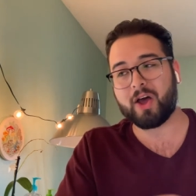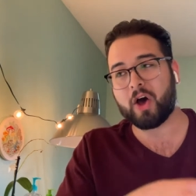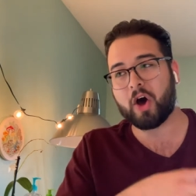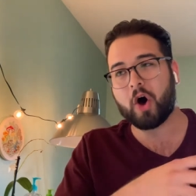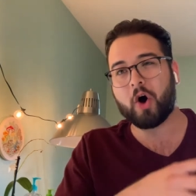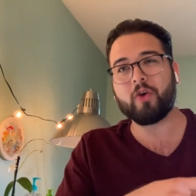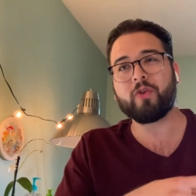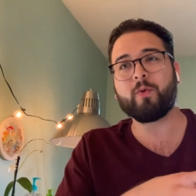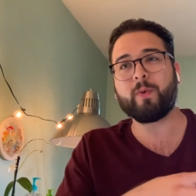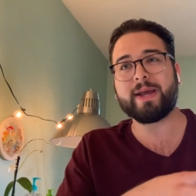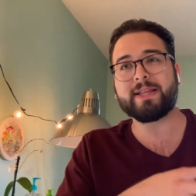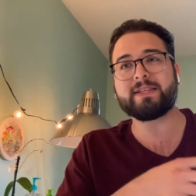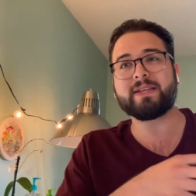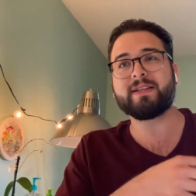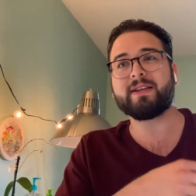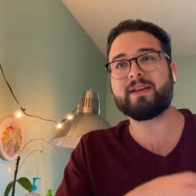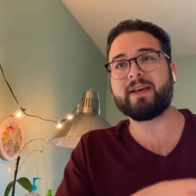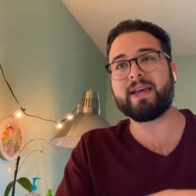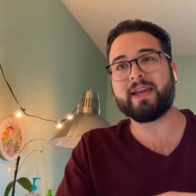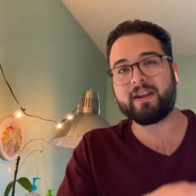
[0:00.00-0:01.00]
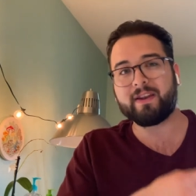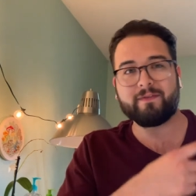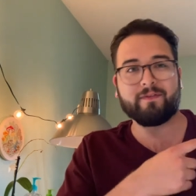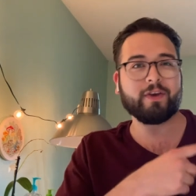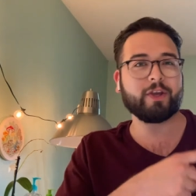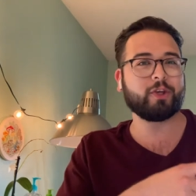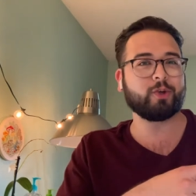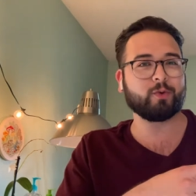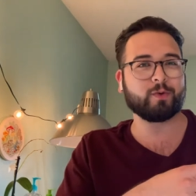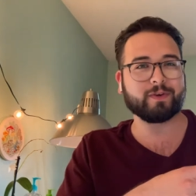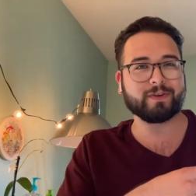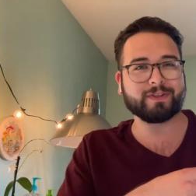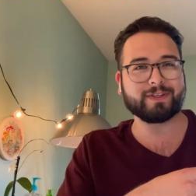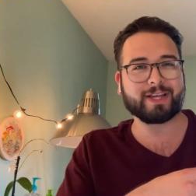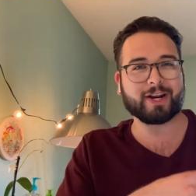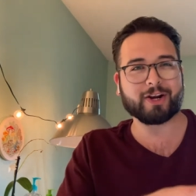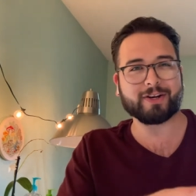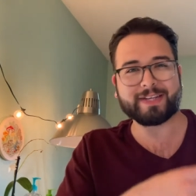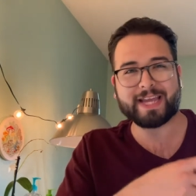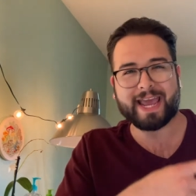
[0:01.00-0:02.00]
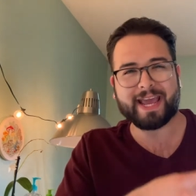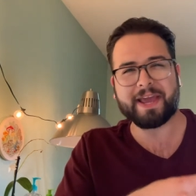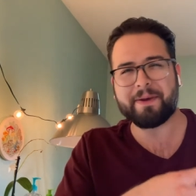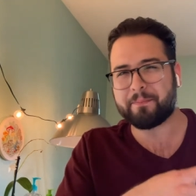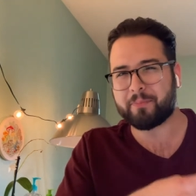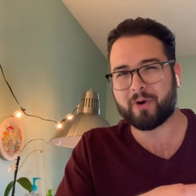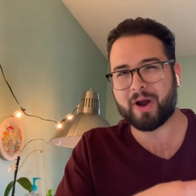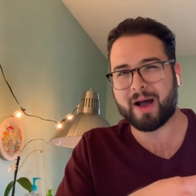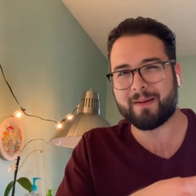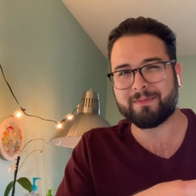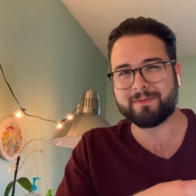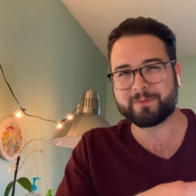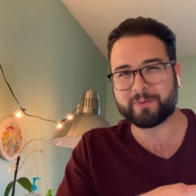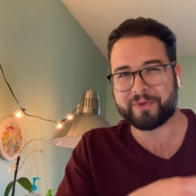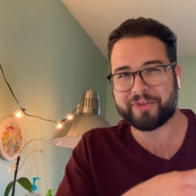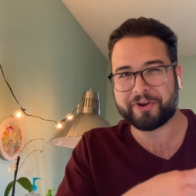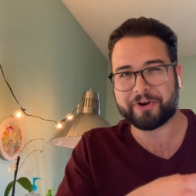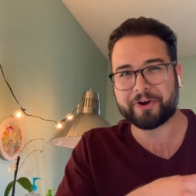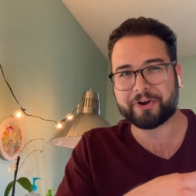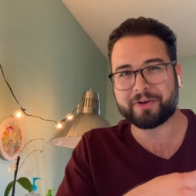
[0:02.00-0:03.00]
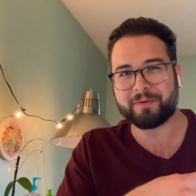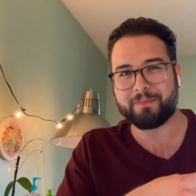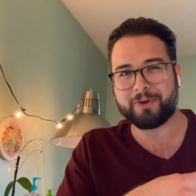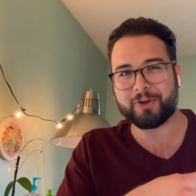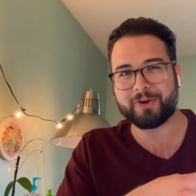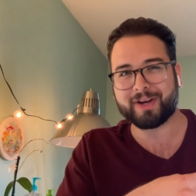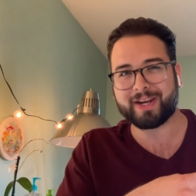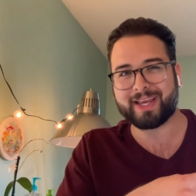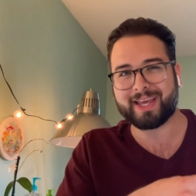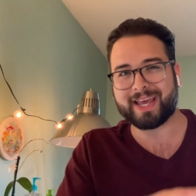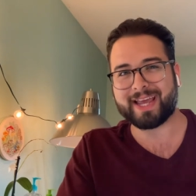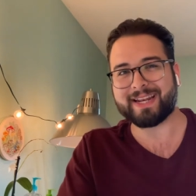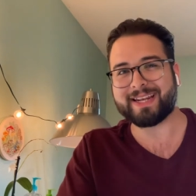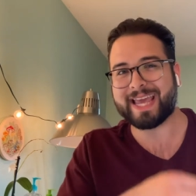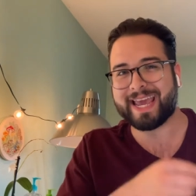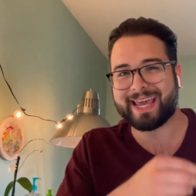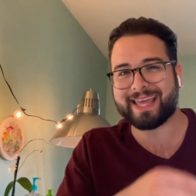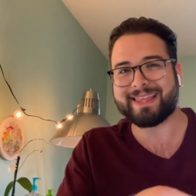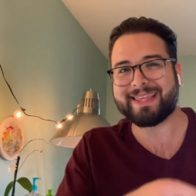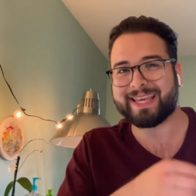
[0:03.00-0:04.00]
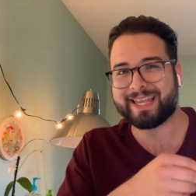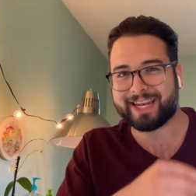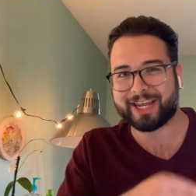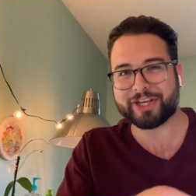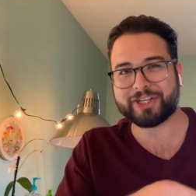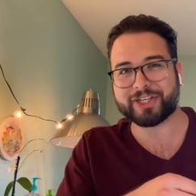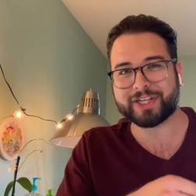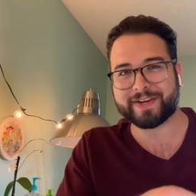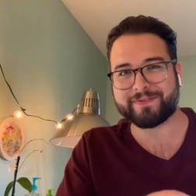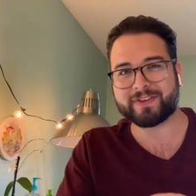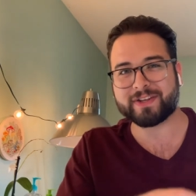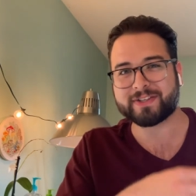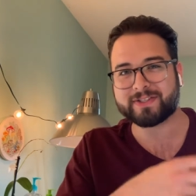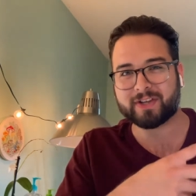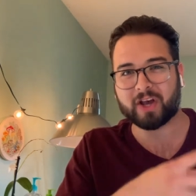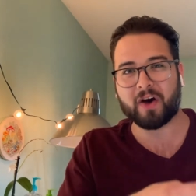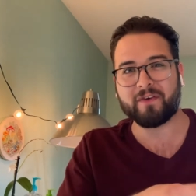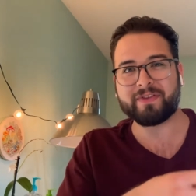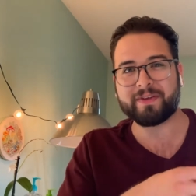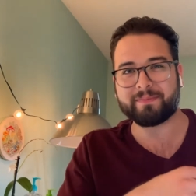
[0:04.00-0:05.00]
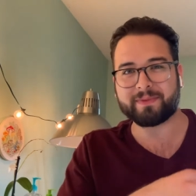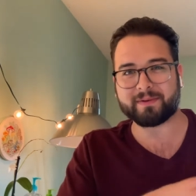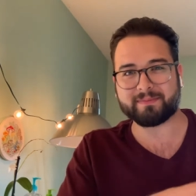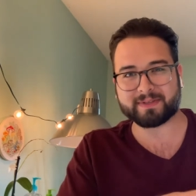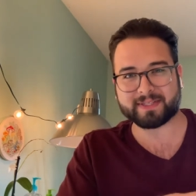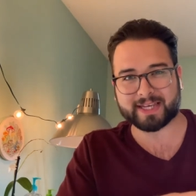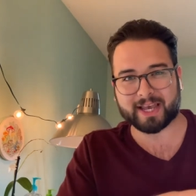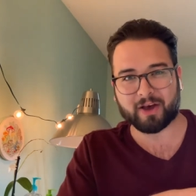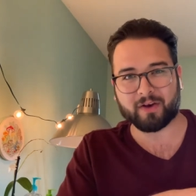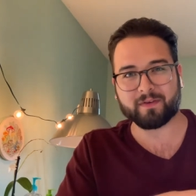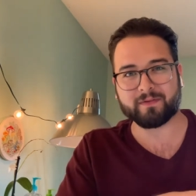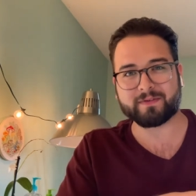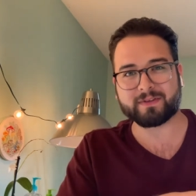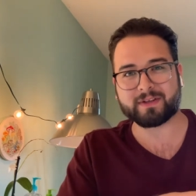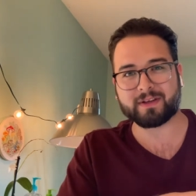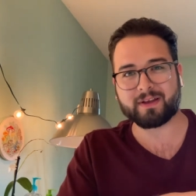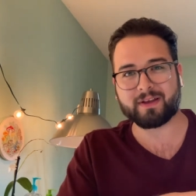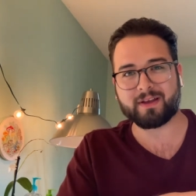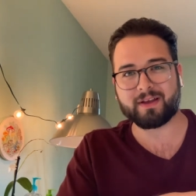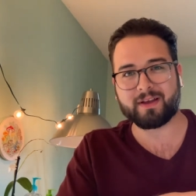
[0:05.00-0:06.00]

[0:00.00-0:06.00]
all the way to the individuals that are taking problems within our community and taking the initiative to solve them themselves.